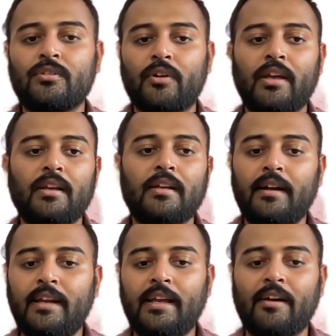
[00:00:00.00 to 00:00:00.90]
Okay,
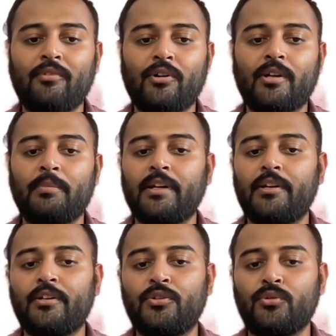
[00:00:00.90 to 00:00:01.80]
currently I have not
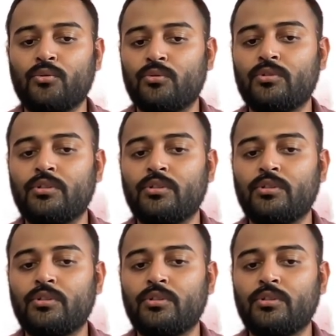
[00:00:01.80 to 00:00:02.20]
updated to